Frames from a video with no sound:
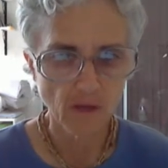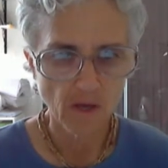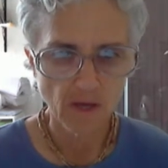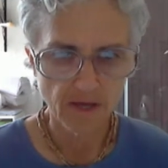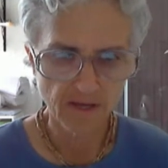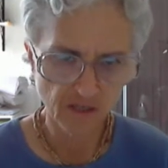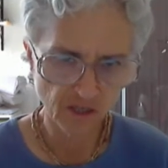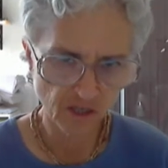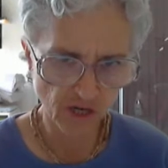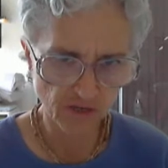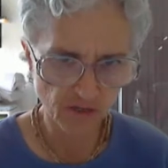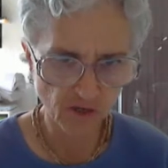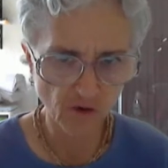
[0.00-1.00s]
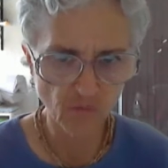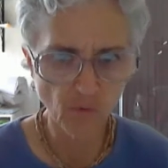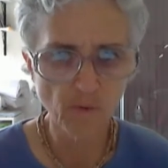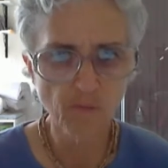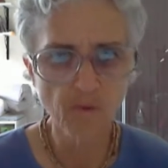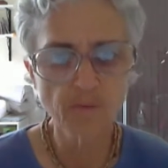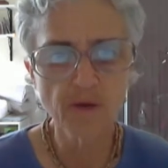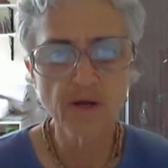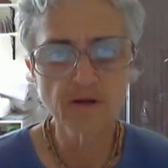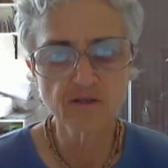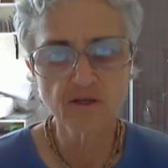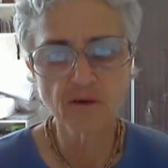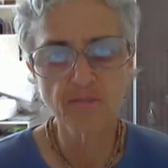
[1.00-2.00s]
He suggests that if one
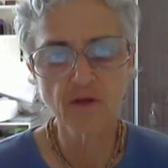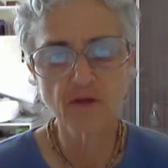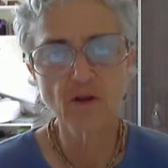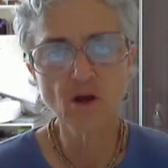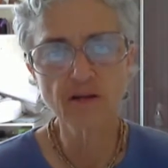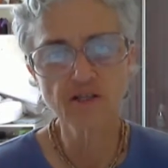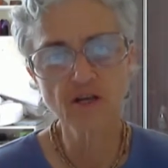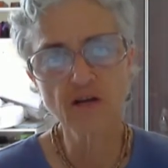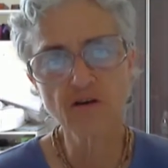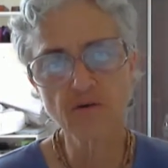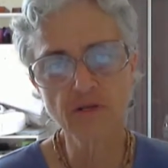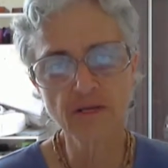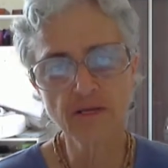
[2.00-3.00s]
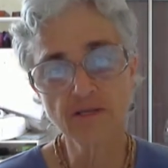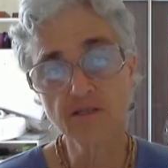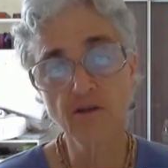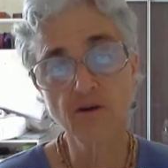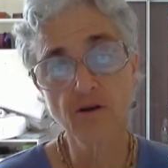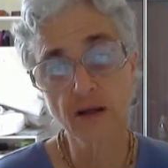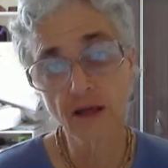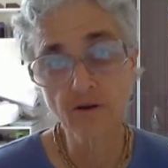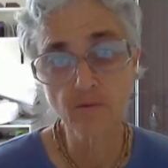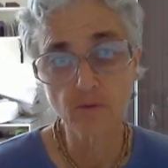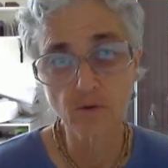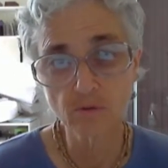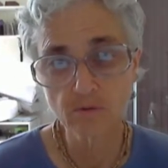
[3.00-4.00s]
prepares something not generally considered
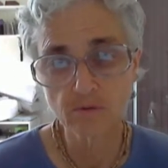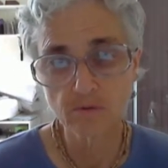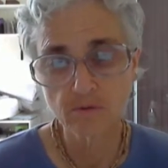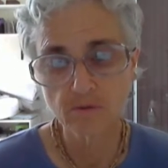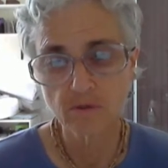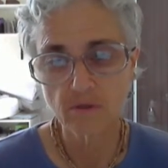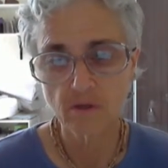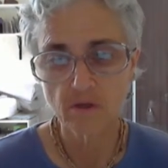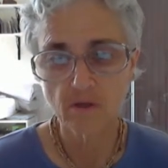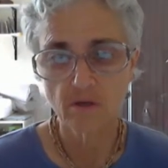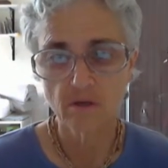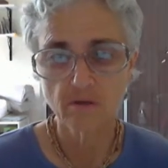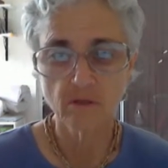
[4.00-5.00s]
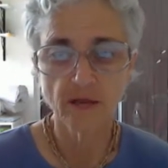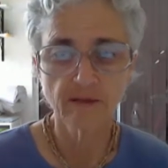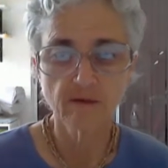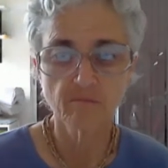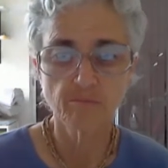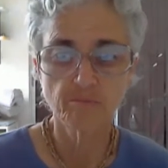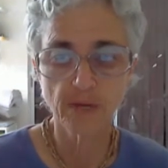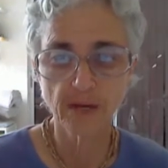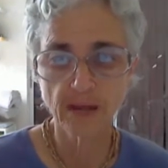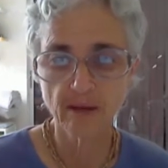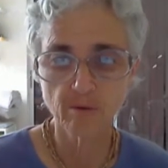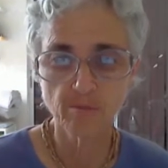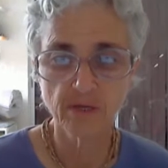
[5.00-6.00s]
edible, like
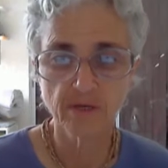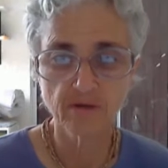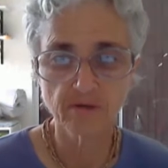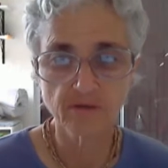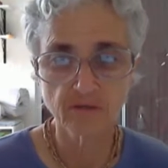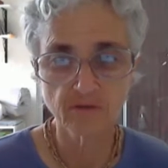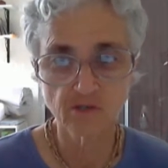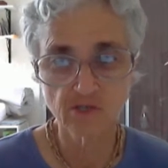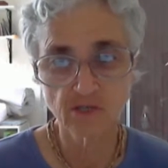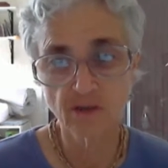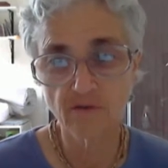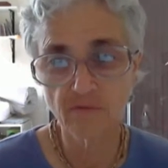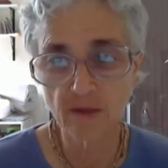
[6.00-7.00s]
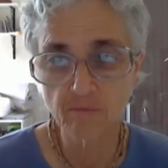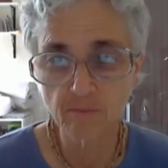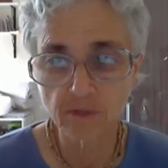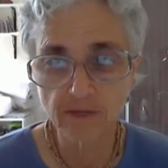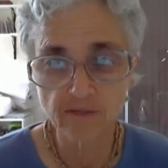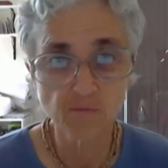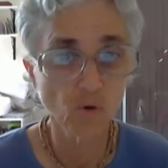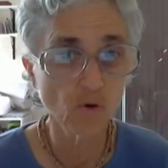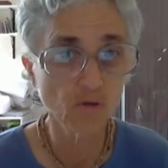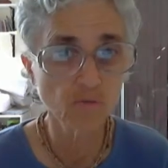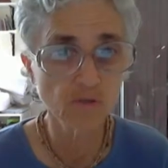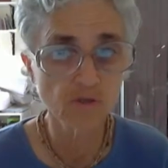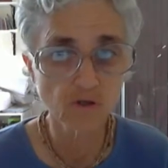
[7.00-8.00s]
banana peels and the skin of eggplants
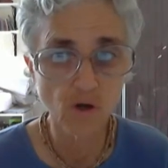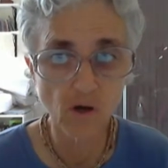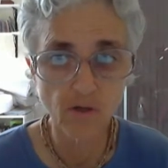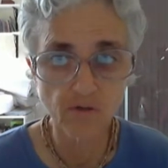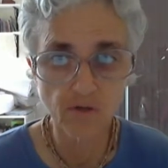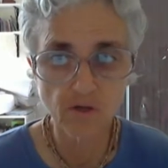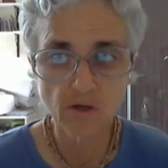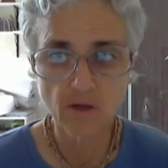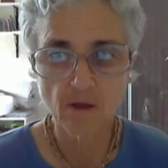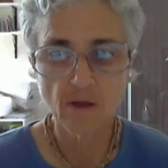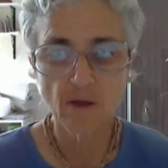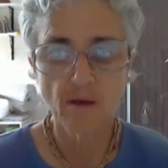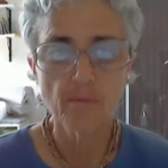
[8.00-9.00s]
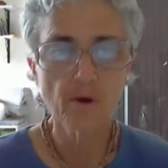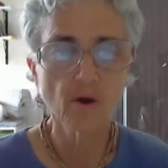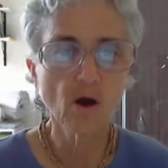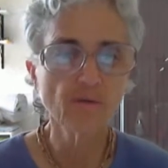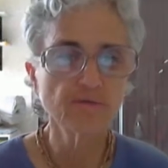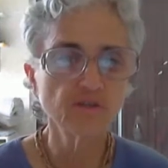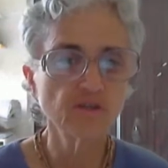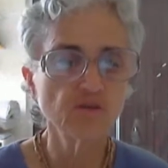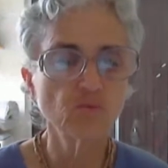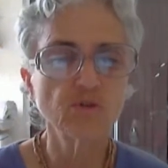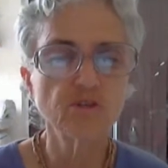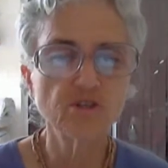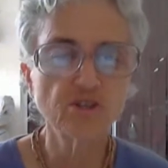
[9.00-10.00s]
boiled with salt, but offers it
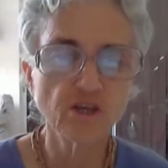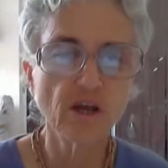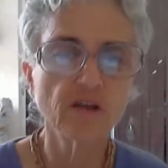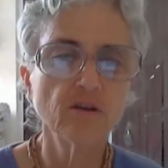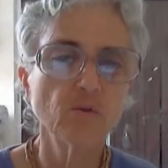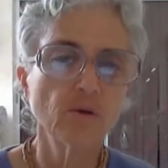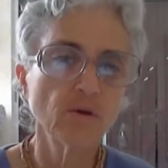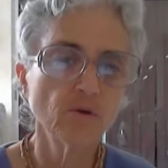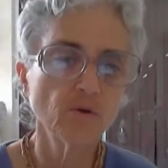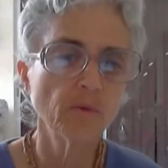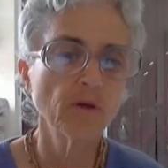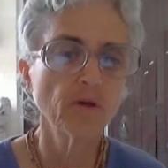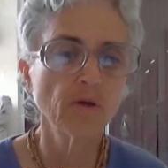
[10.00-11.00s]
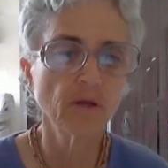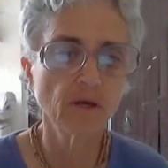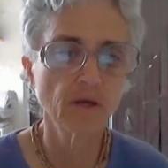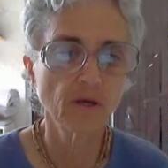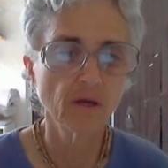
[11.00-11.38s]
with genuine humility,